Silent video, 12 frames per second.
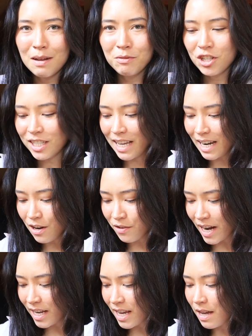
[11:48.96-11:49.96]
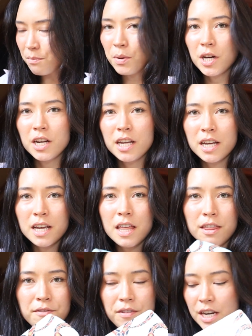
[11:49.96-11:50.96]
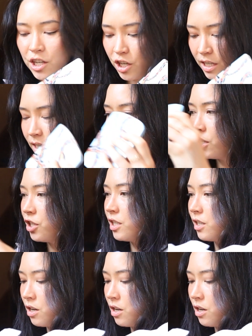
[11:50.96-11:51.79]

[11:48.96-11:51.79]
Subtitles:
I'm just getting ready and putting the finishing touches